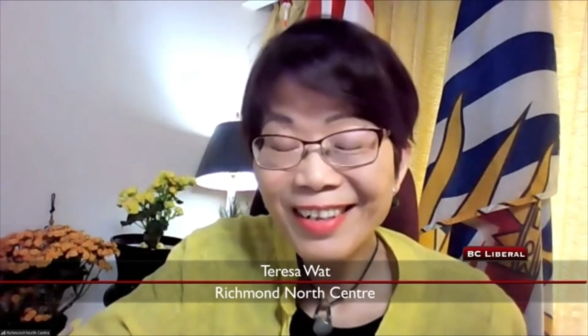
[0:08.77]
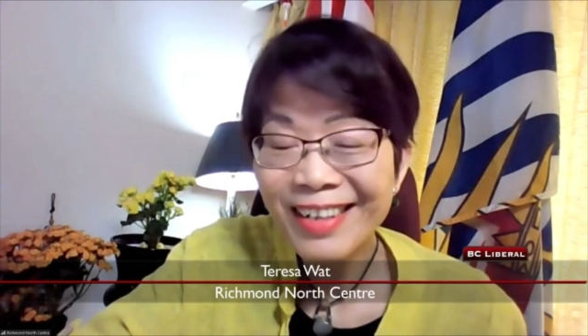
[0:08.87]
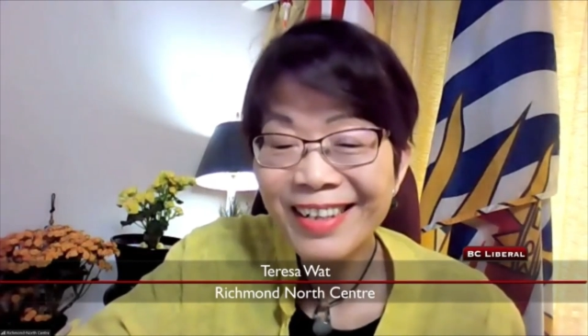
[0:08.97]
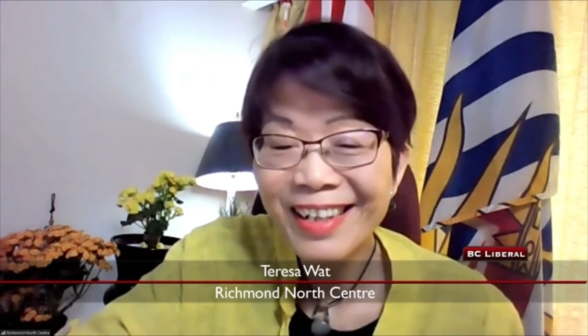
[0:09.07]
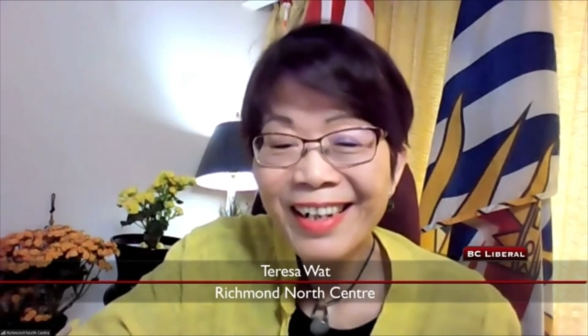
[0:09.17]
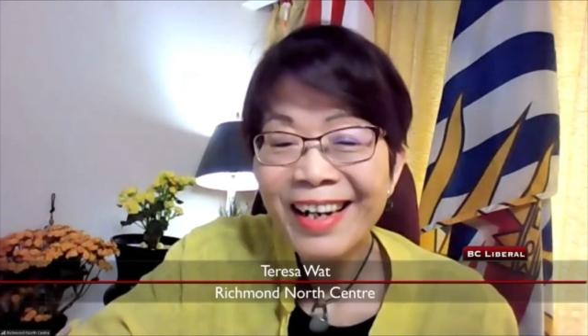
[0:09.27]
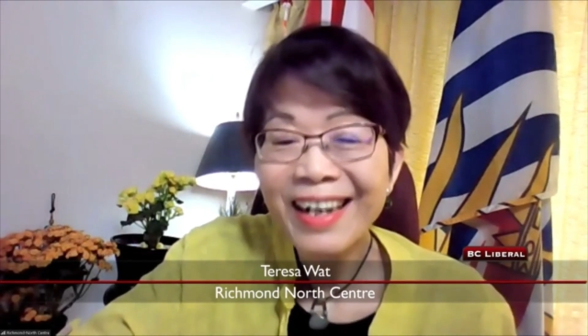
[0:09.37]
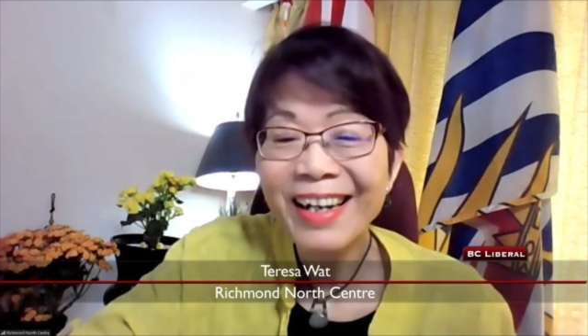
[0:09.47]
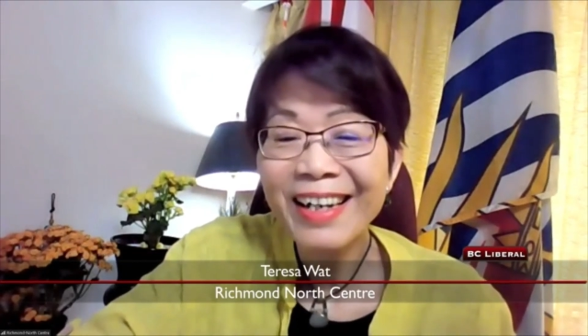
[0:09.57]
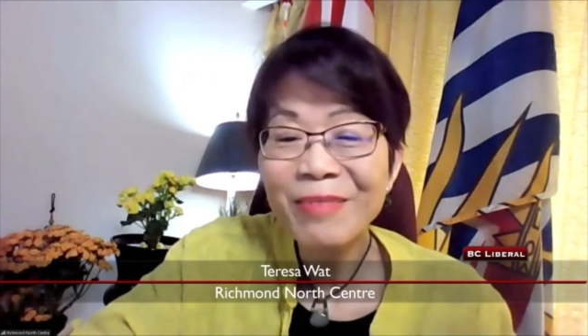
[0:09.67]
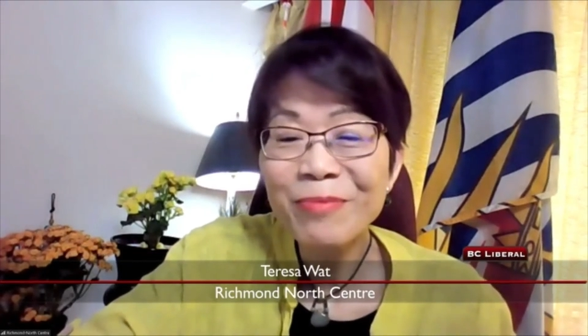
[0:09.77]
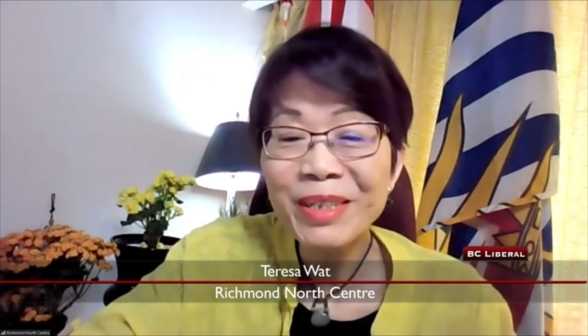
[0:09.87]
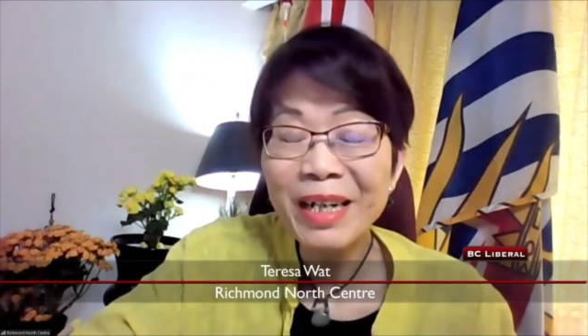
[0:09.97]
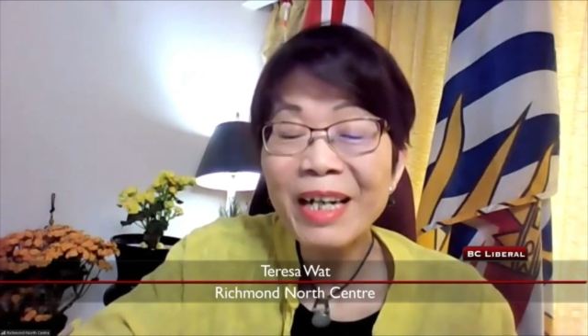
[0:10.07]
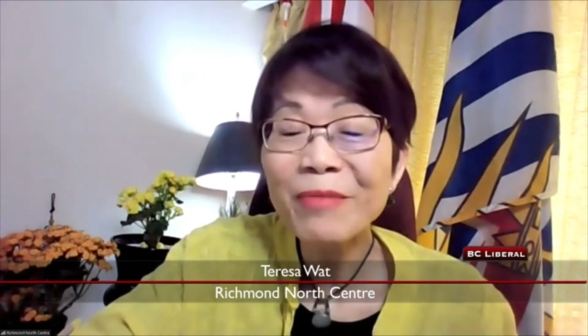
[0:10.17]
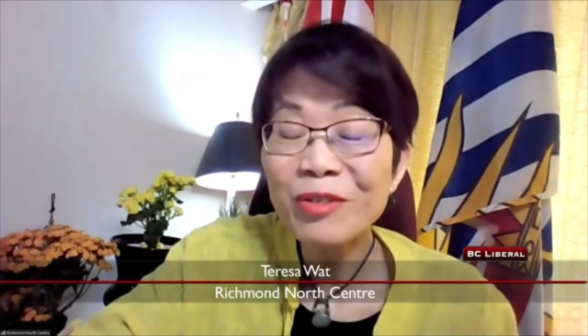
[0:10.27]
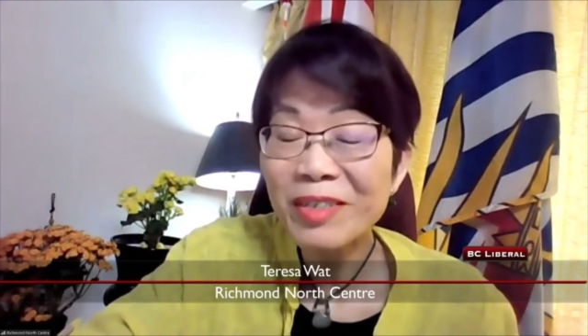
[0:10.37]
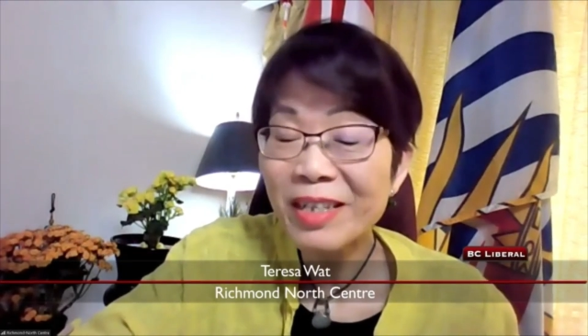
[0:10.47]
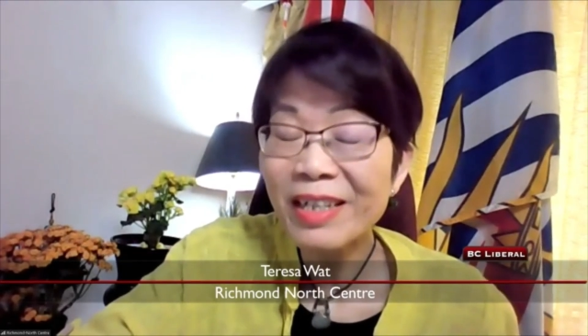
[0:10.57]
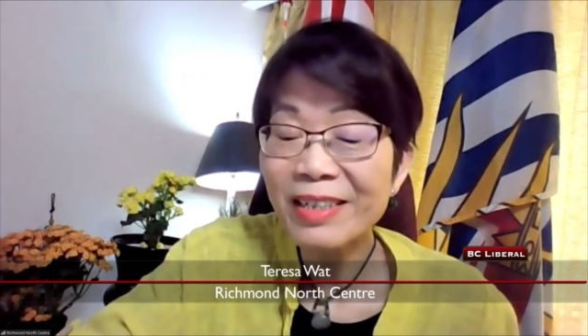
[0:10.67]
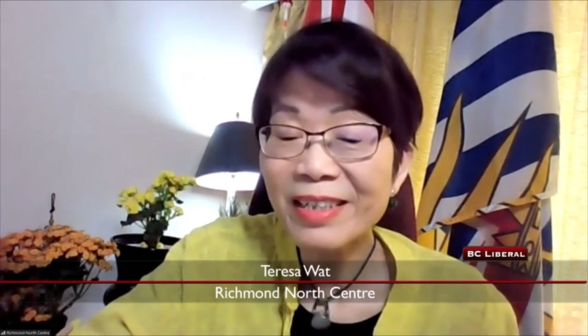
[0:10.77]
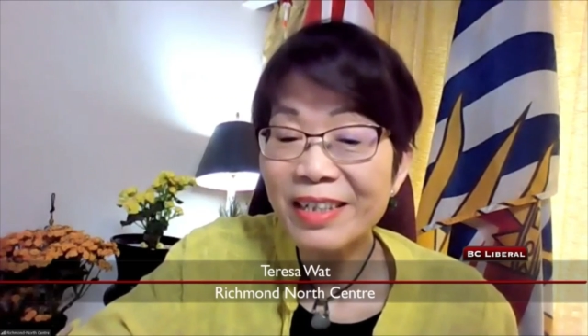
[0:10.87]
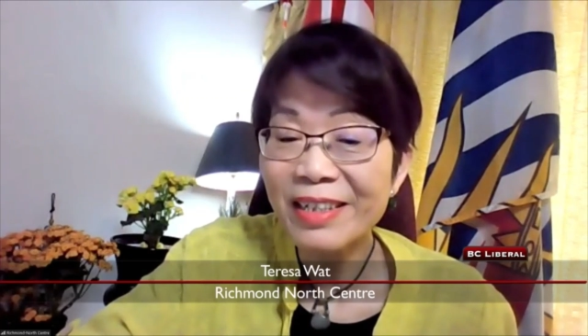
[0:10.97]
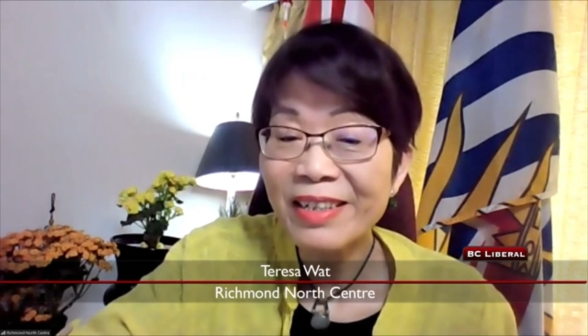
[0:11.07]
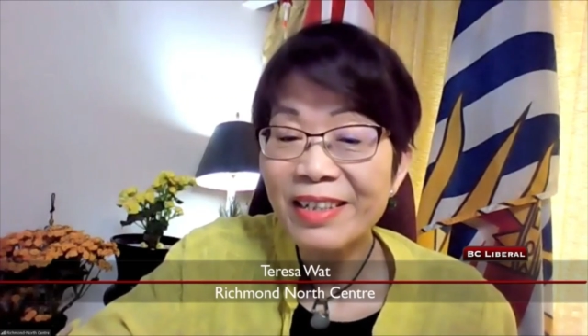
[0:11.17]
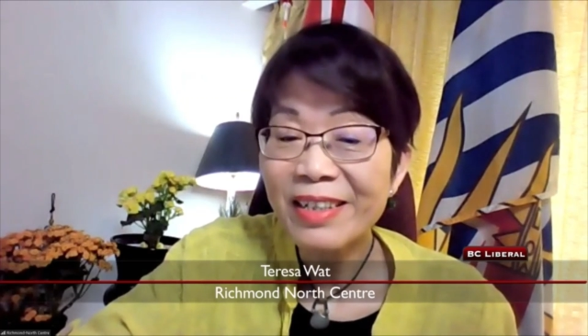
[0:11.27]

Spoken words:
But I have to say that